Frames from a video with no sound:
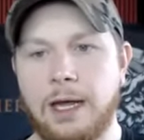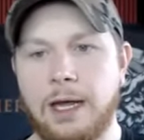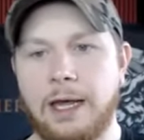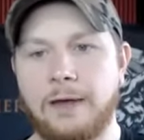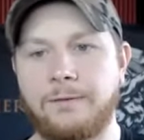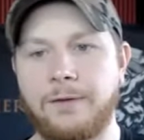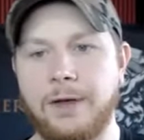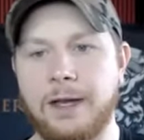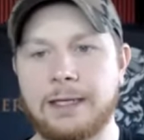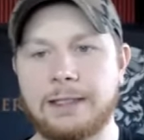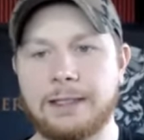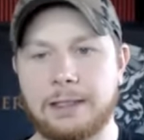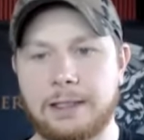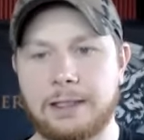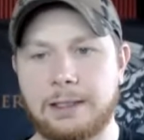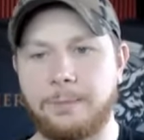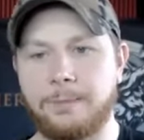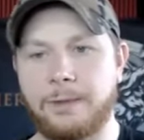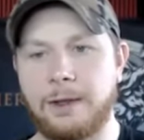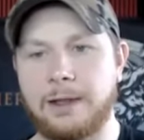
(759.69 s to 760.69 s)
if it isn't
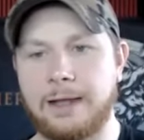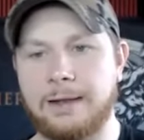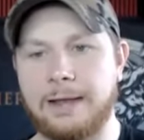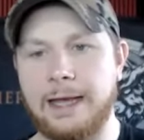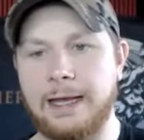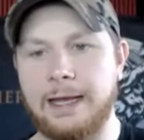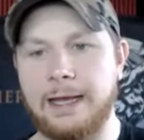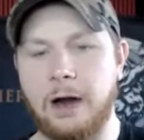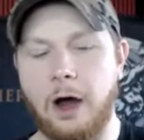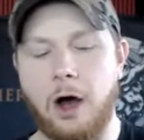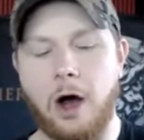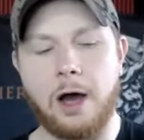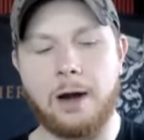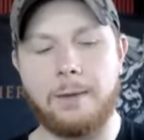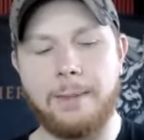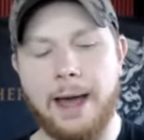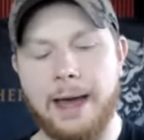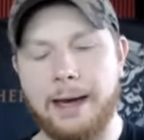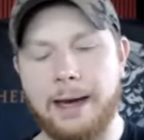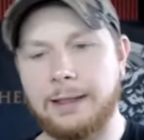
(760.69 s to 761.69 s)
something that they can
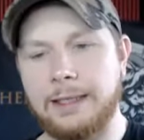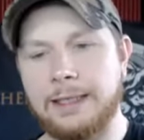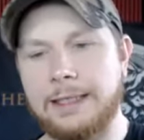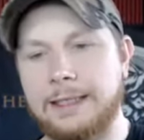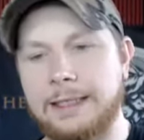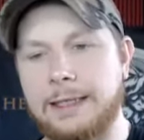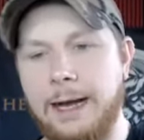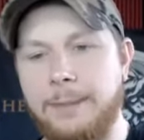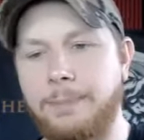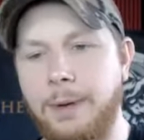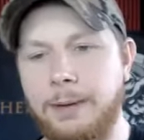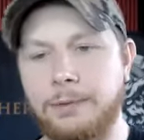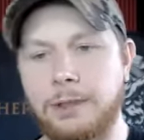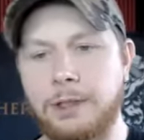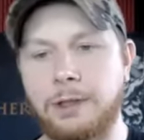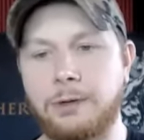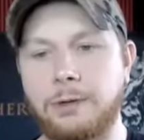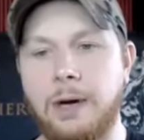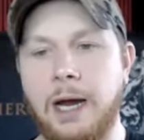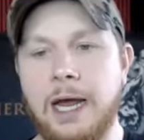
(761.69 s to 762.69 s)
automatically step up
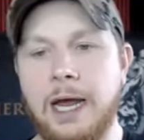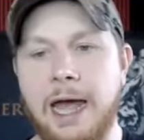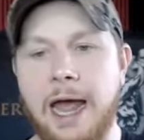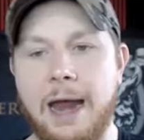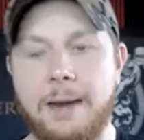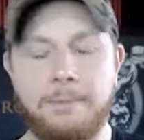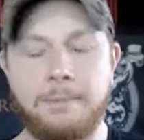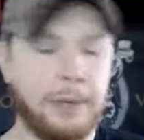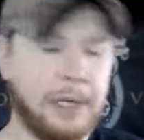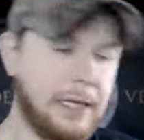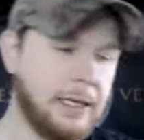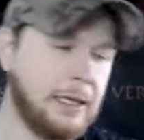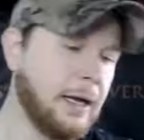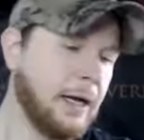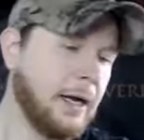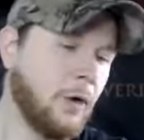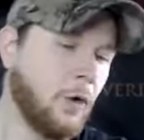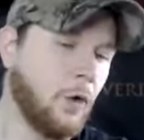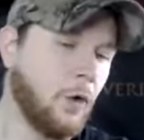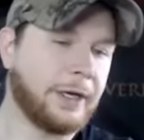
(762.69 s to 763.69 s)
to and be
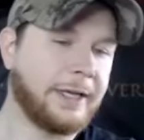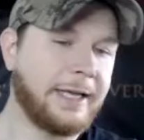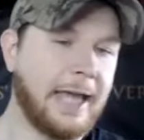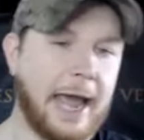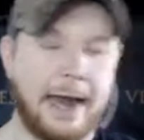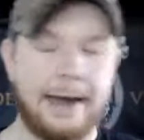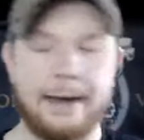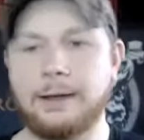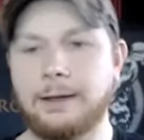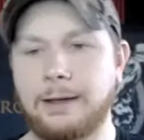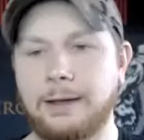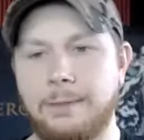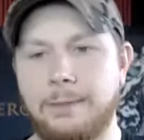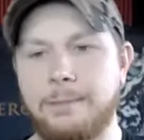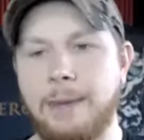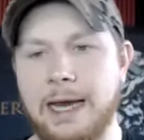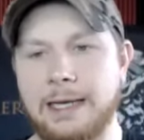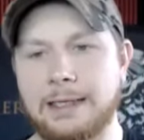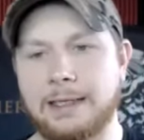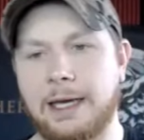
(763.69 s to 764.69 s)
organically
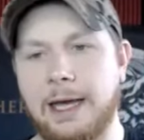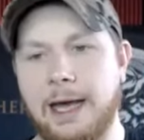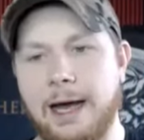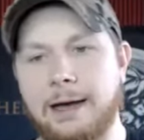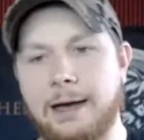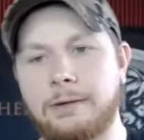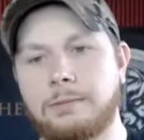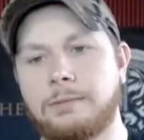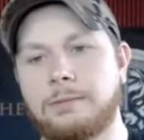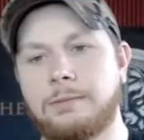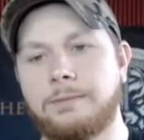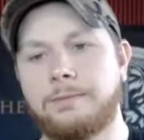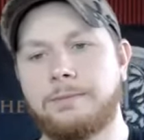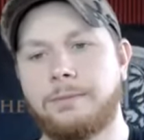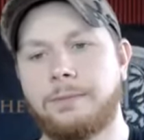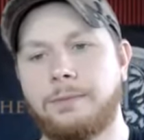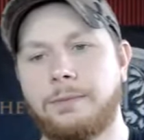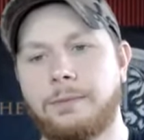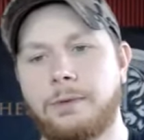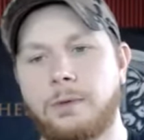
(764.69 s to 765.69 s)
amazing at,
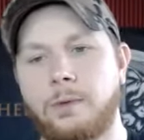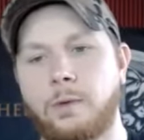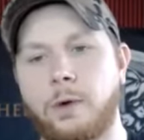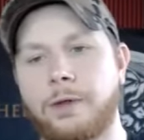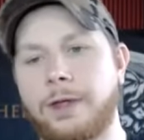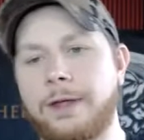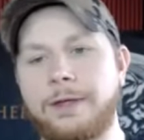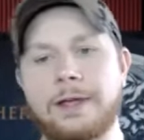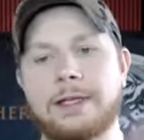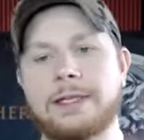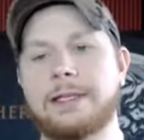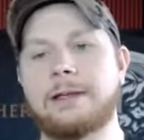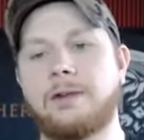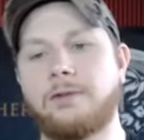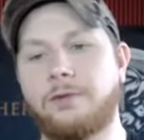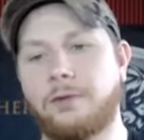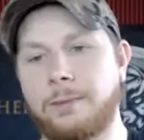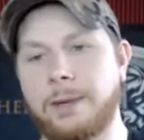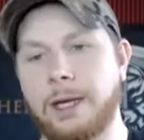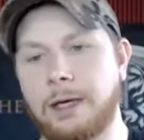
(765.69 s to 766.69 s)
well, then this
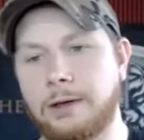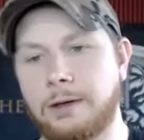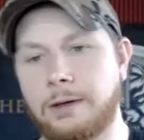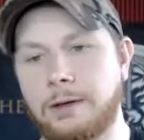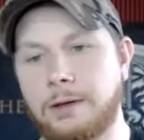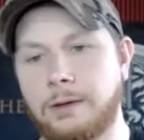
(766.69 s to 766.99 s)
isn't for me.